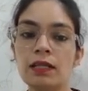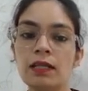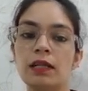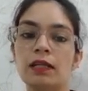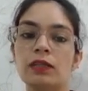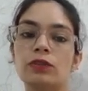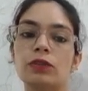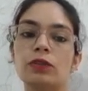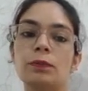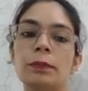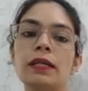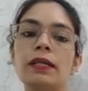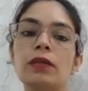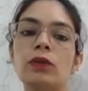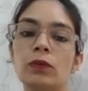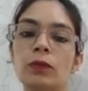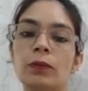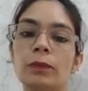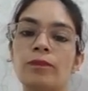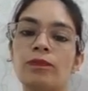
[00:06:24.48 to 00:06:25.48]
should be
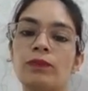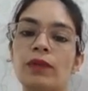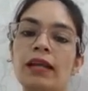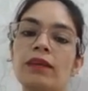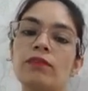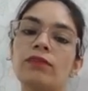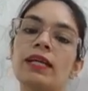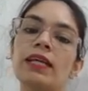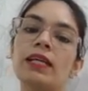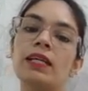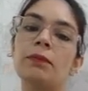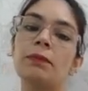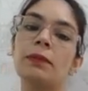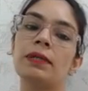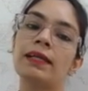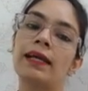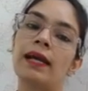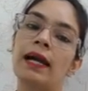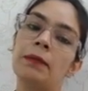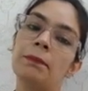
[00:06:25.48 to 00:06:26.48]
2, and
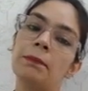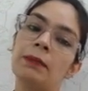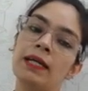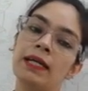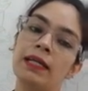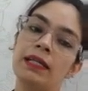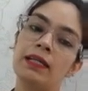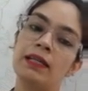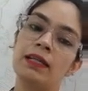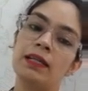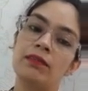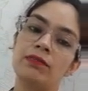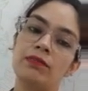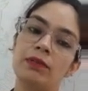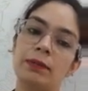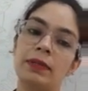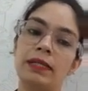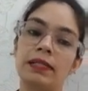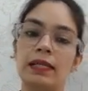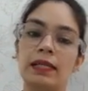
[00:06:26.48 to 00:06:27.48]
variable can be any
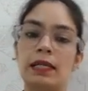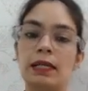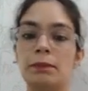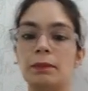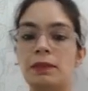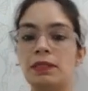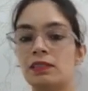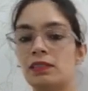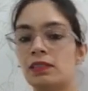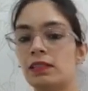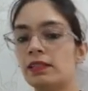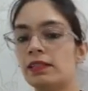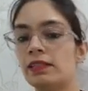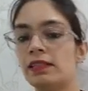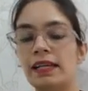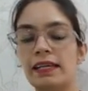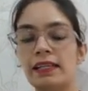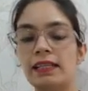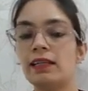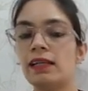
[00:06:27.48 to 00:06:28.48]
alphabet a, b, c,
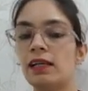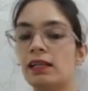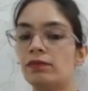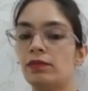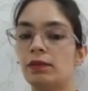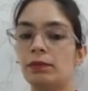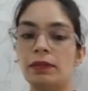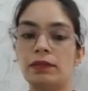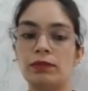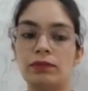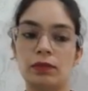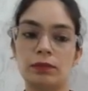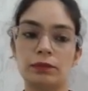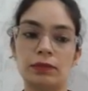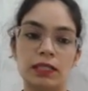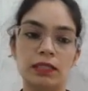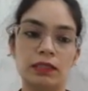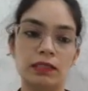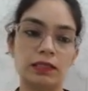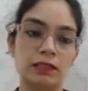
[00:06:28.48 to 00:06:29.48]
d, any alphabet
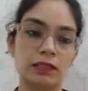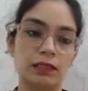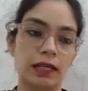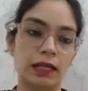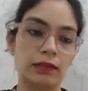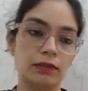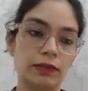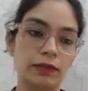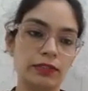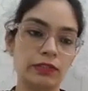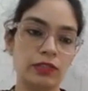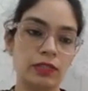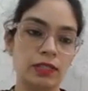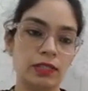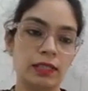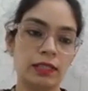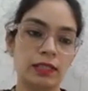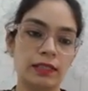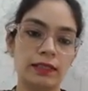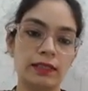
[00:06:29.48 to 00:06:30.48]
from the English language.
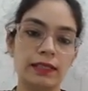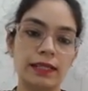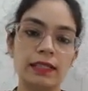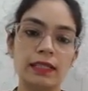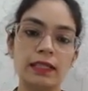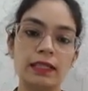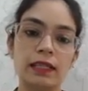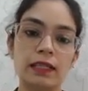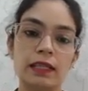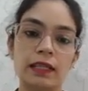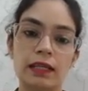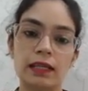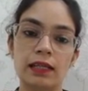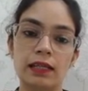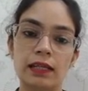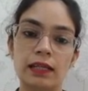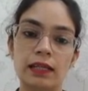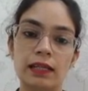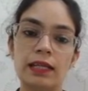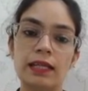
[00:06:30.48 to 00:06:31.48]
Then
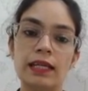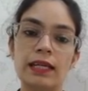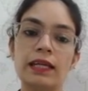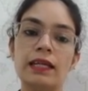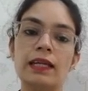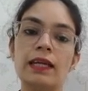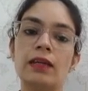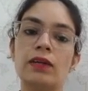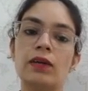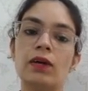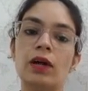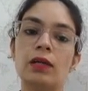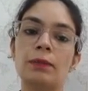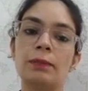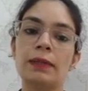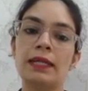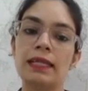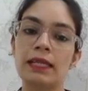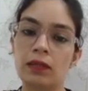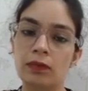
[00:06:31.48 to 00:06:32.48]
a
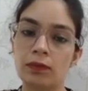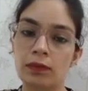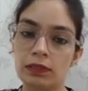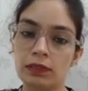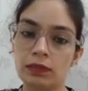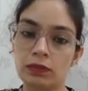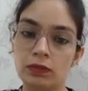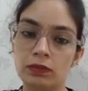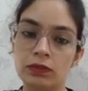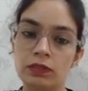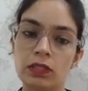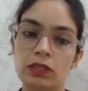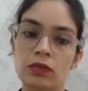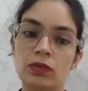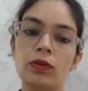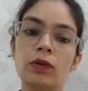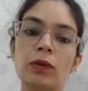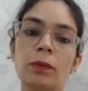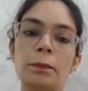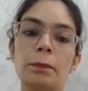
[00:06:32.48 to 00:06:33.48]
cannot be equals to
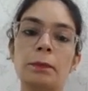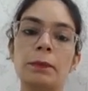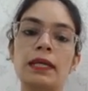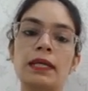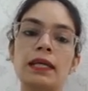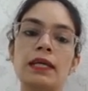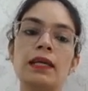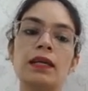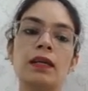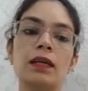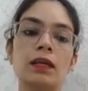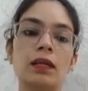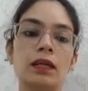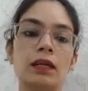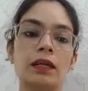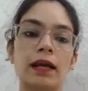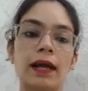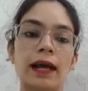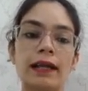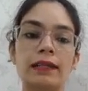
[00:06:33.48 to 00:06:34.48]
0, b
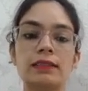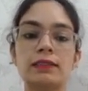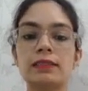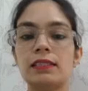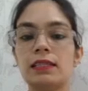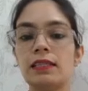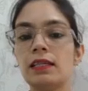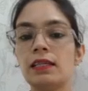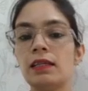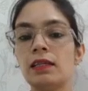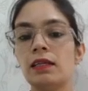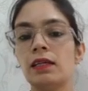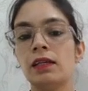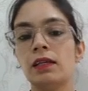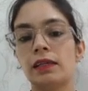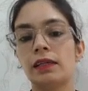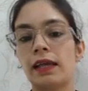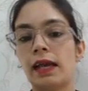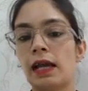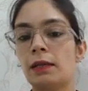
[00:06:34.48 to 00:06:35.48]
and c
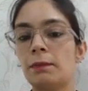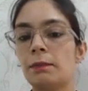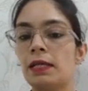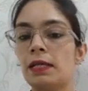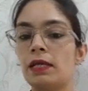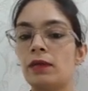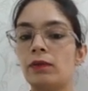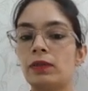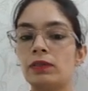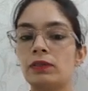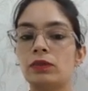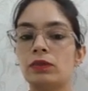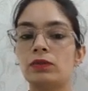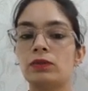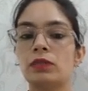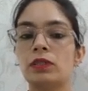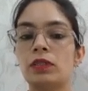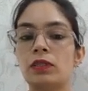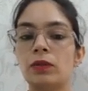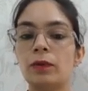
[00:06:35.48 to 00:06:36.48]
can be equals
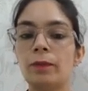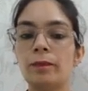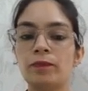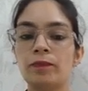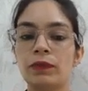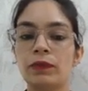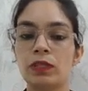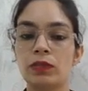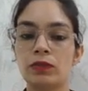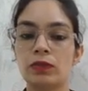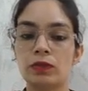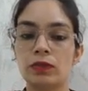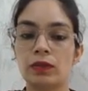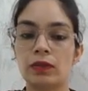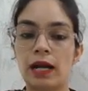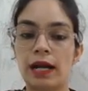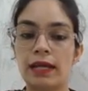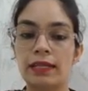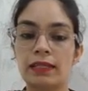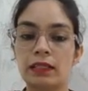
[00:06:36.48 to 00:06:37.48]
to 0. So
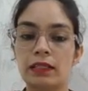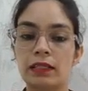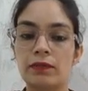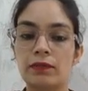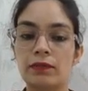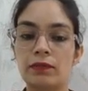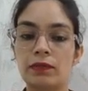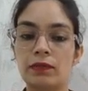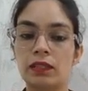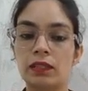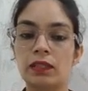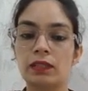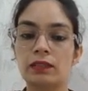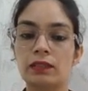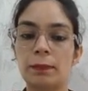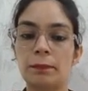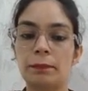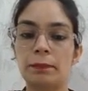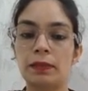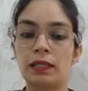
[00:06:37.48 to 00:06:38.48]
I can give you another
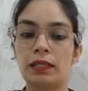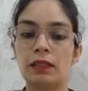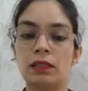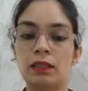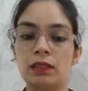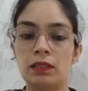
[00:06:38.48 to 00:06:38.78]
example.